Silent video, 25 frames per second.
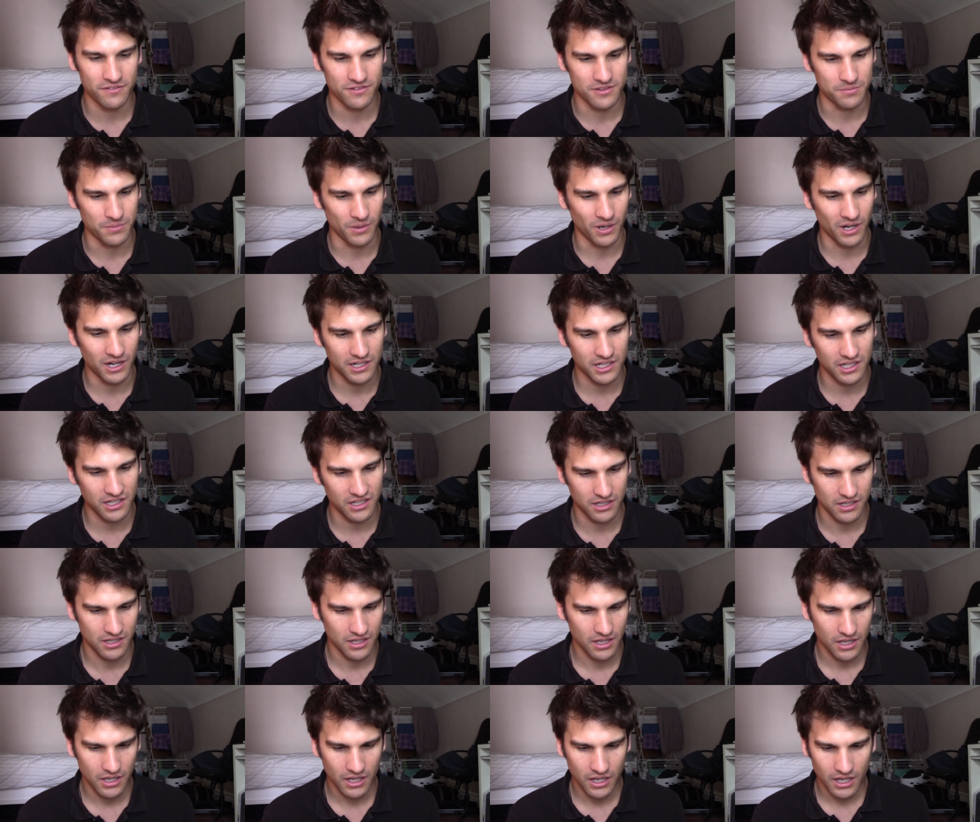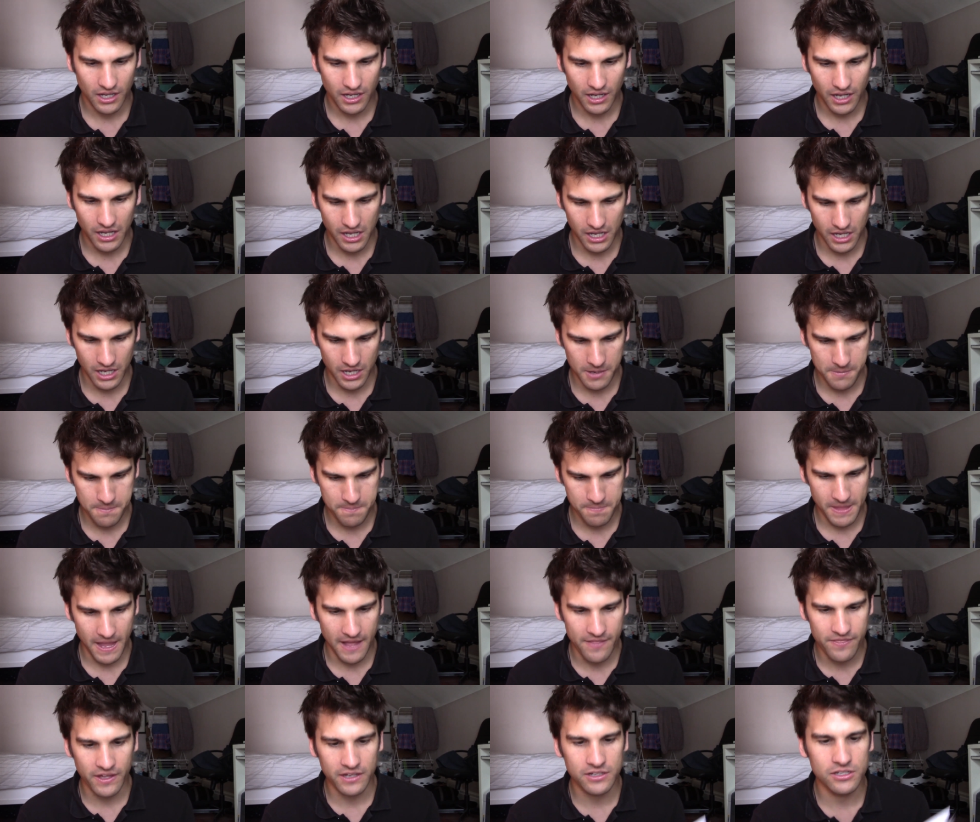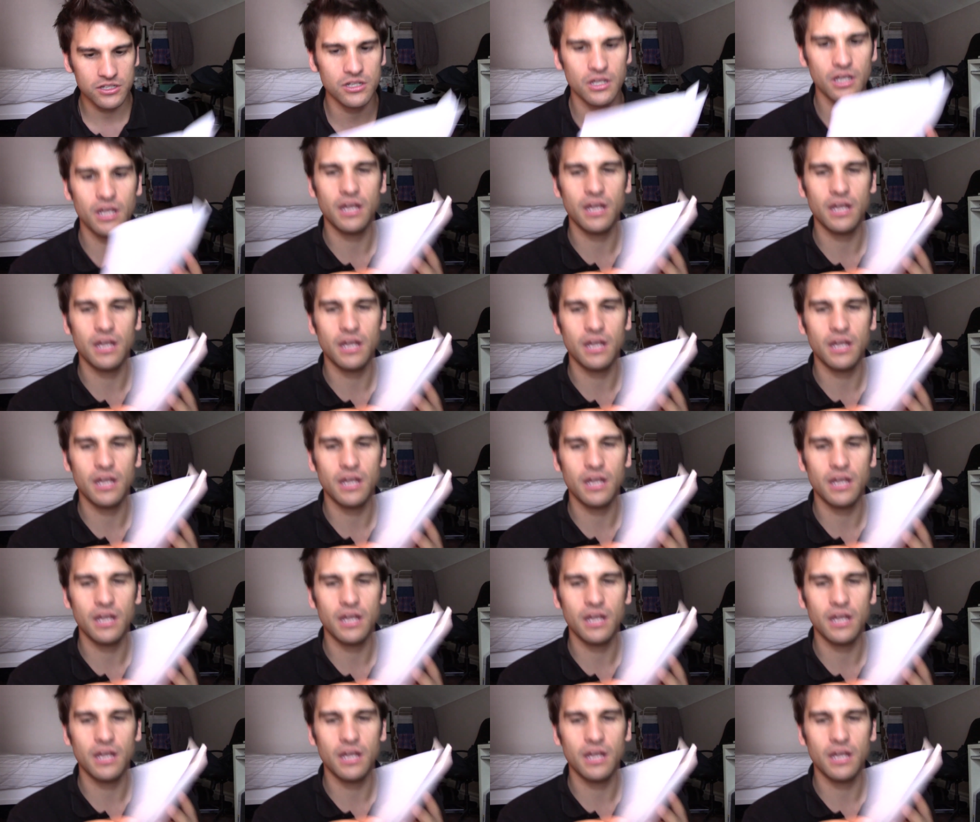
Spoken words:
the body. And then